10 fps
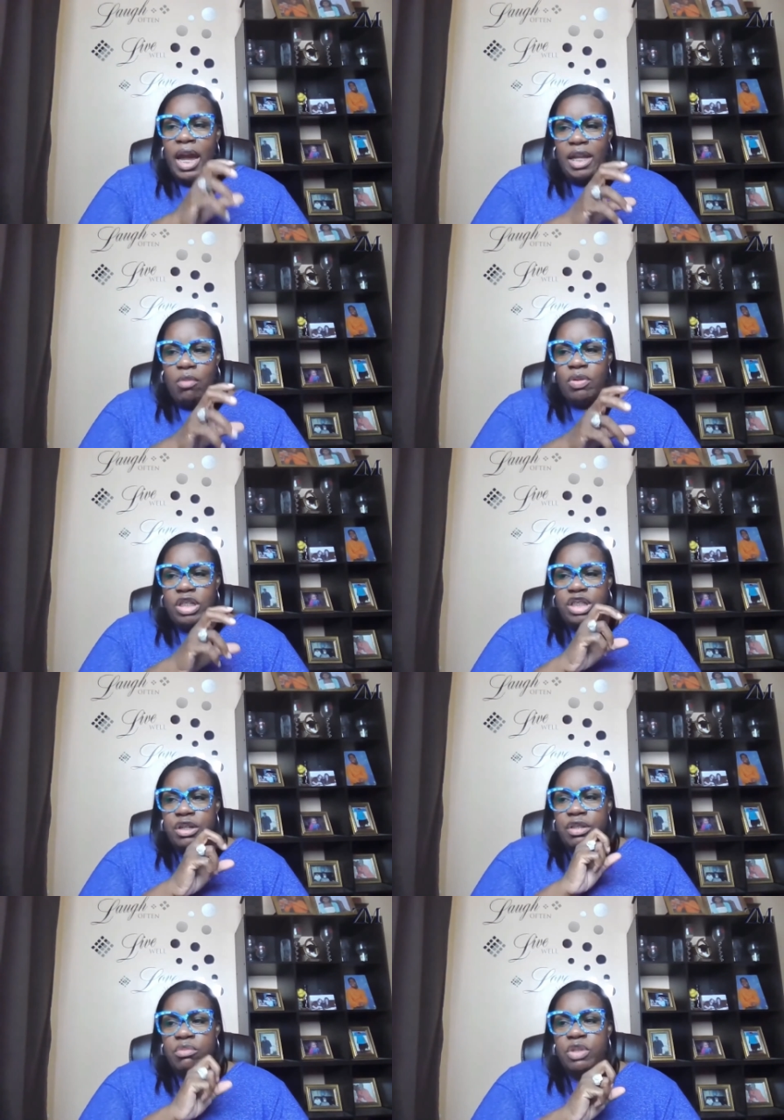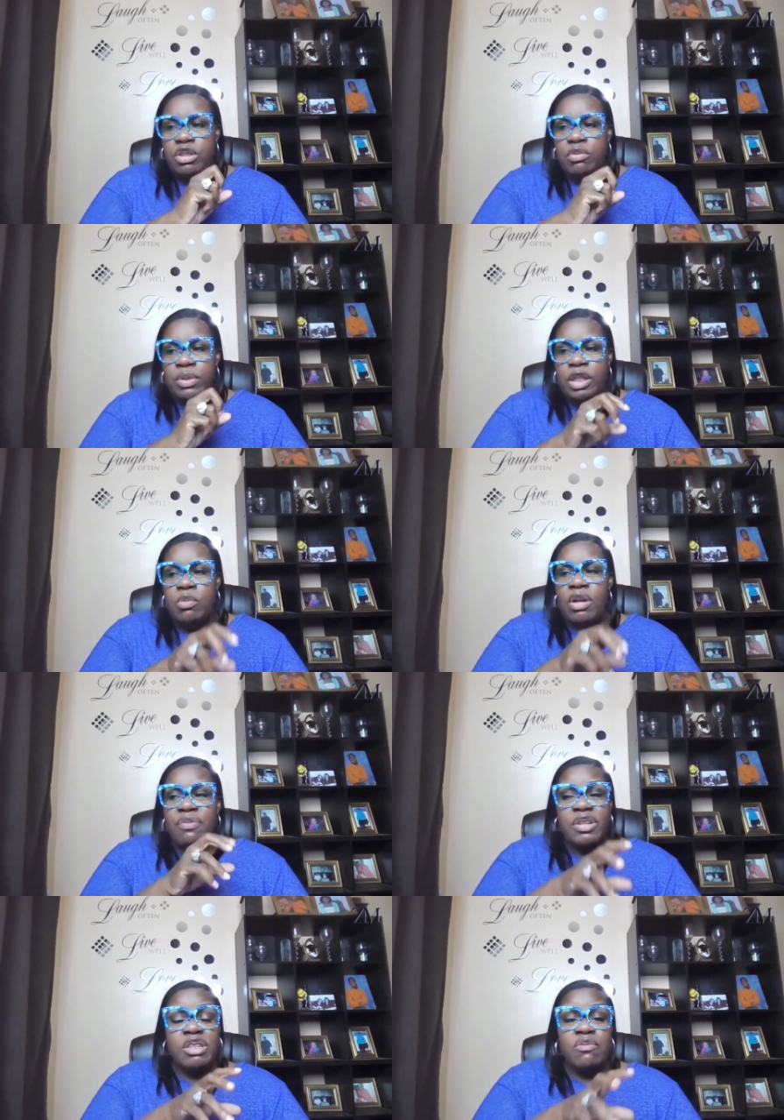And I want to share them with you really quick.
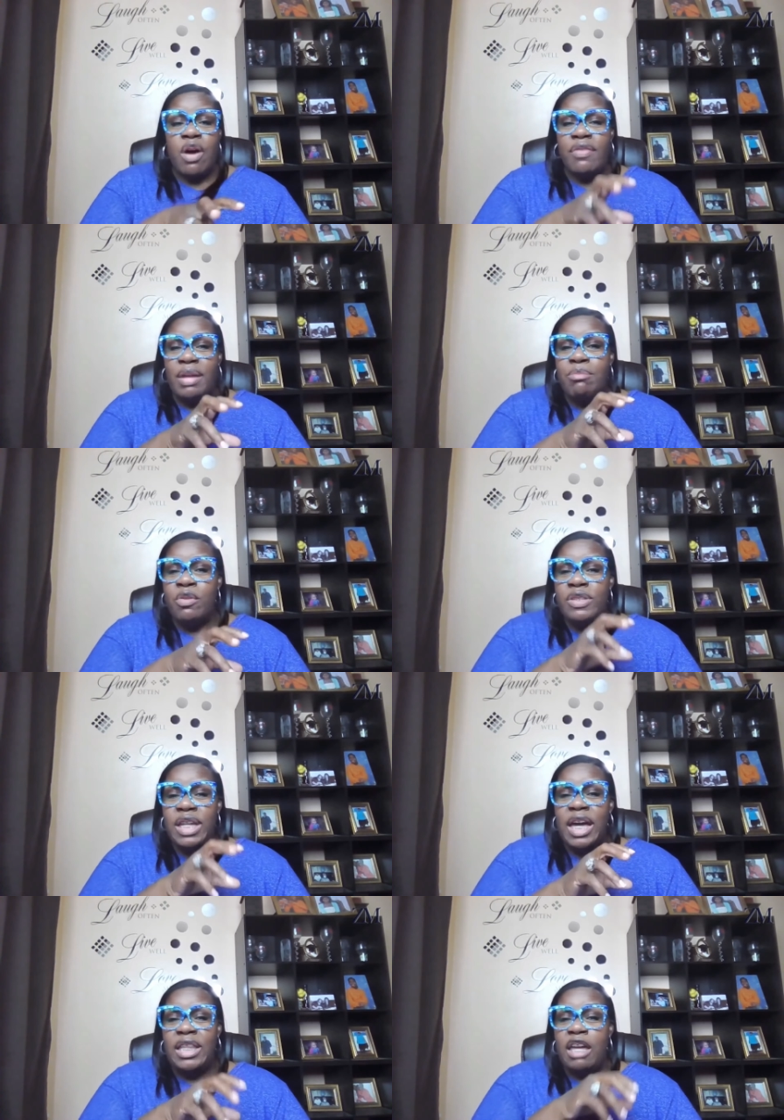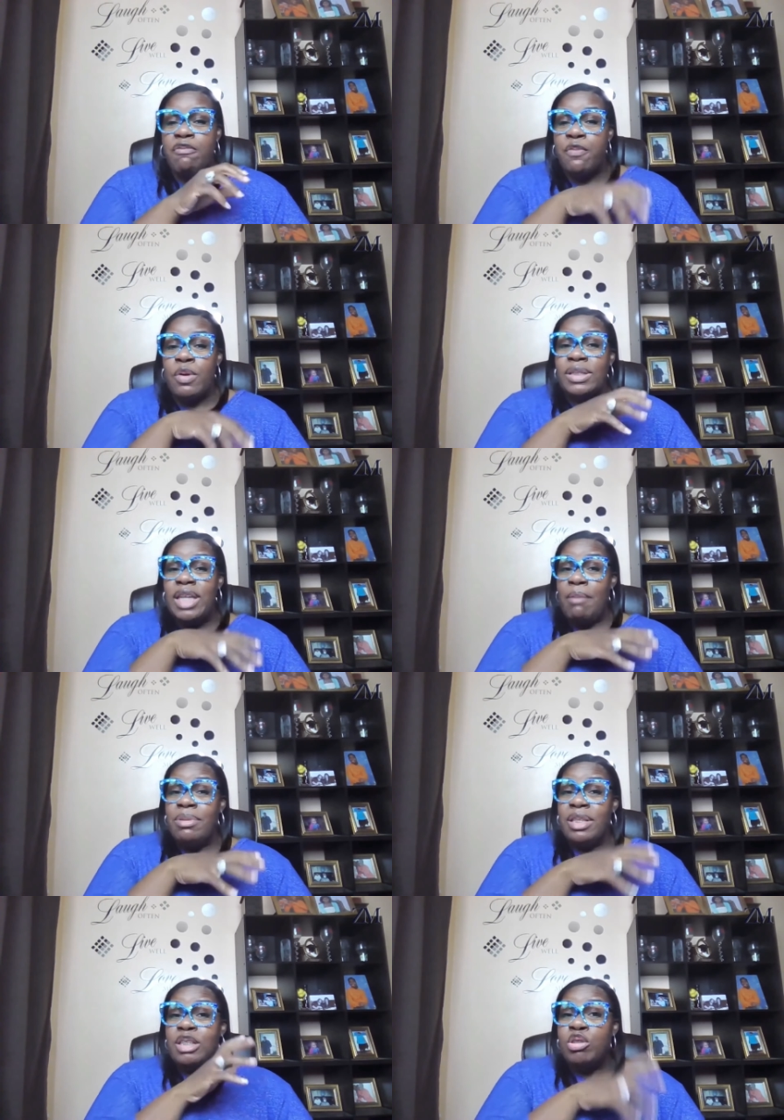First of all, they moved to LA for
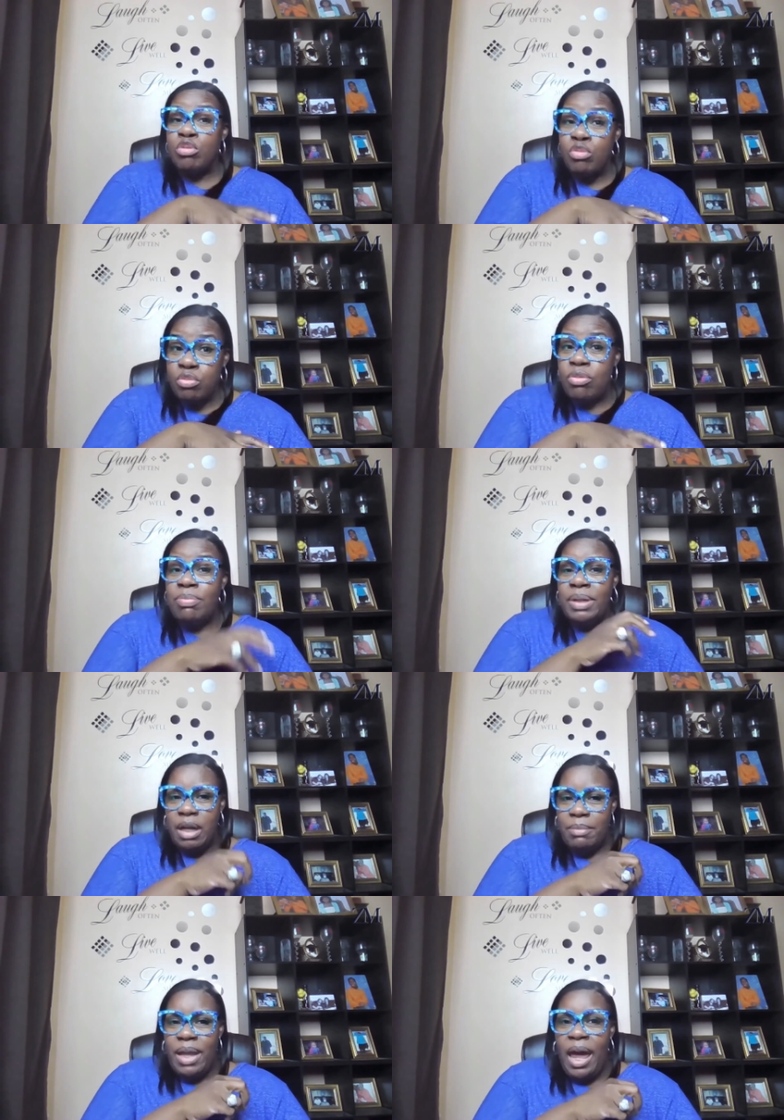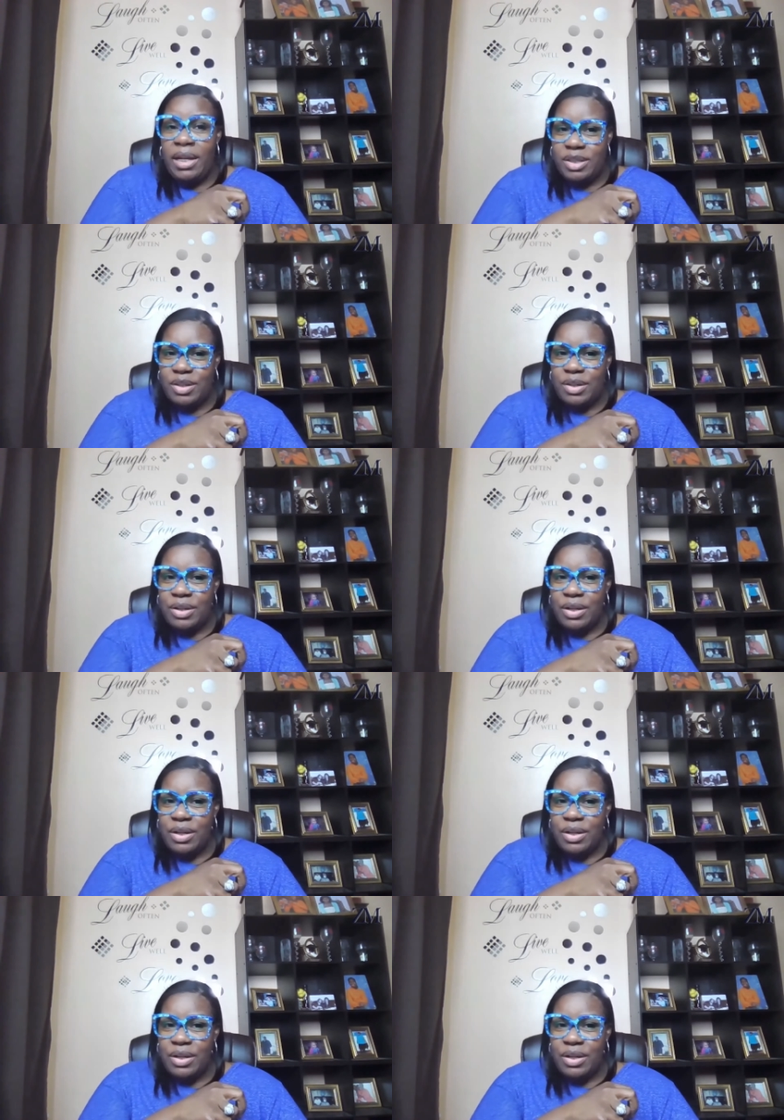Tabitha to become an actor.